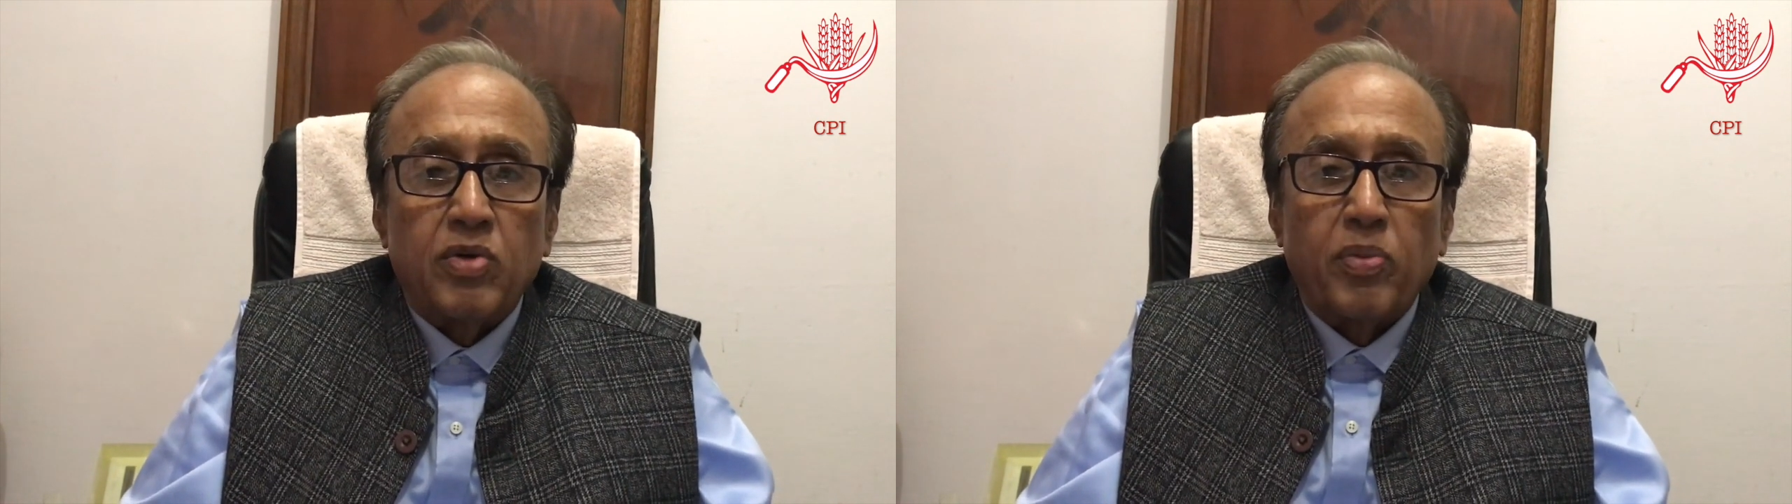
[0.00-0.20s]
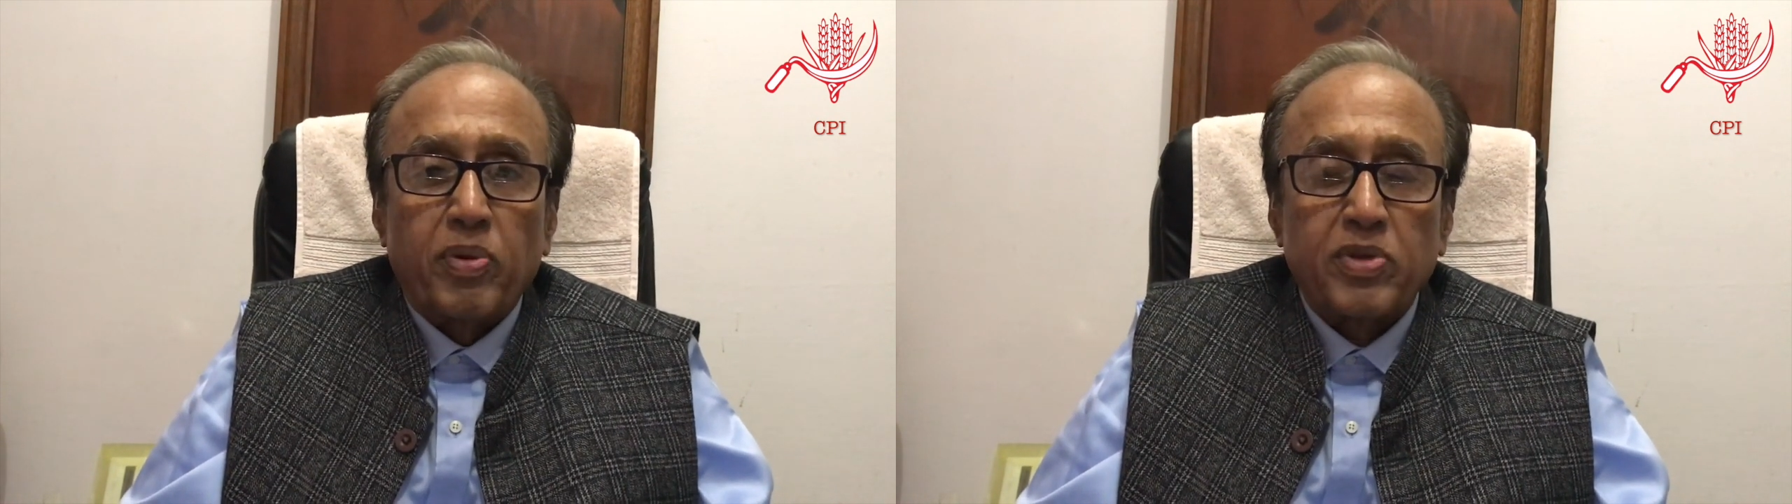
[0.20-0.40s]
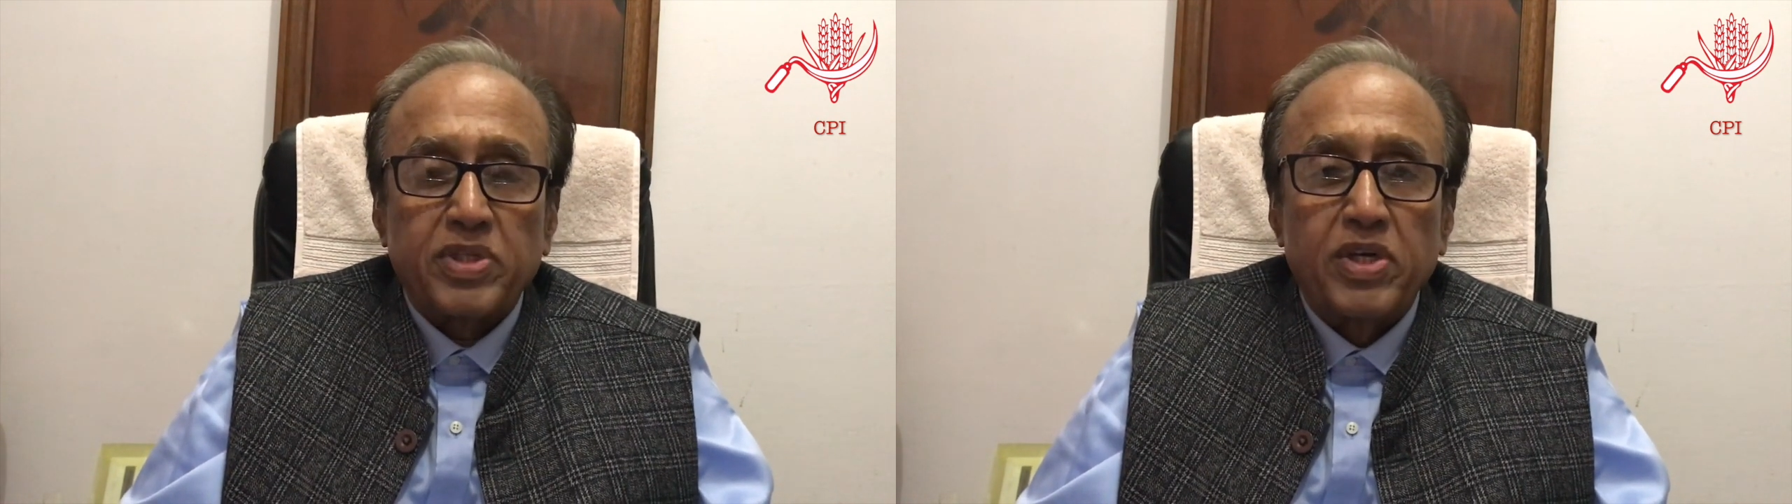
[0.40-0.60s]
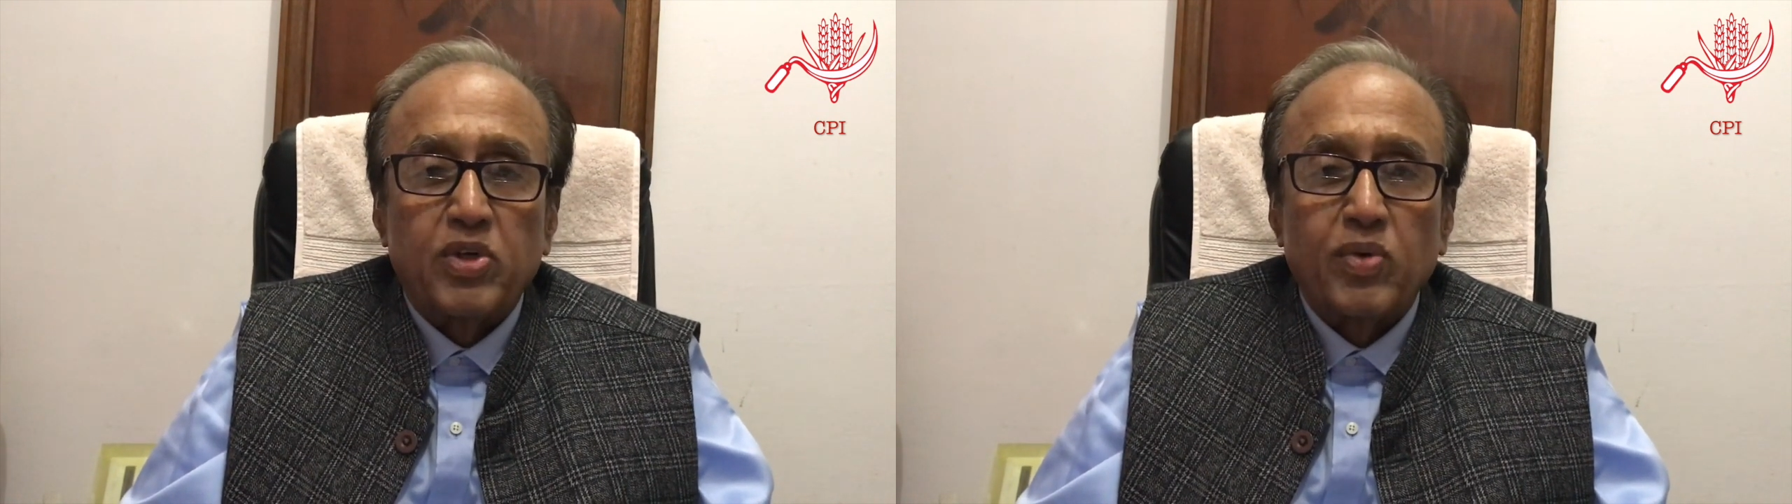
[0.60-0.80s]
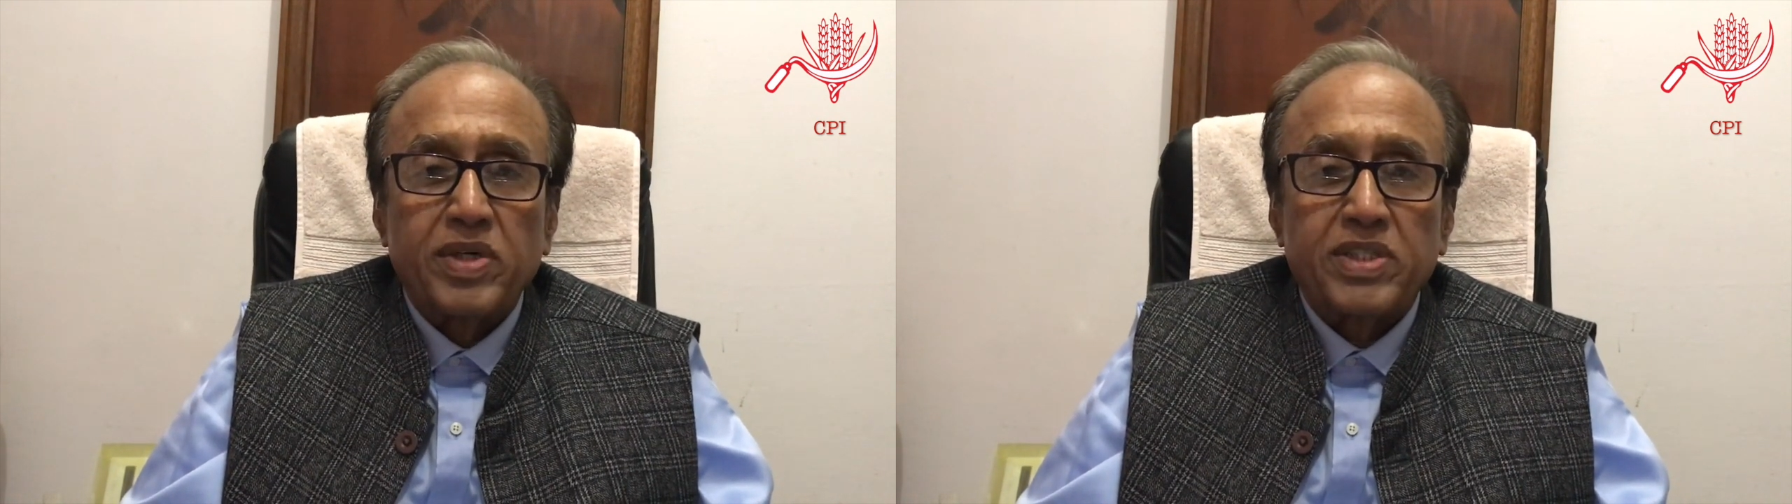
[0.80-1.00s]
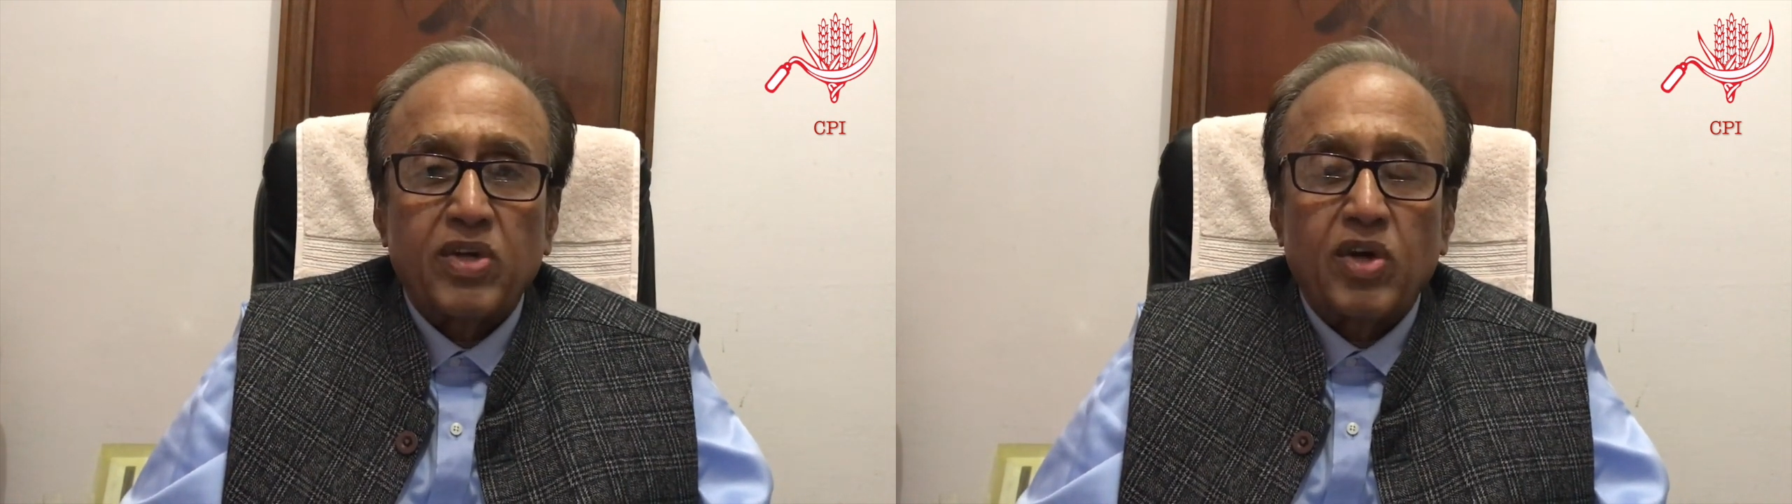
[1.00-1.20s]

to proceed towards the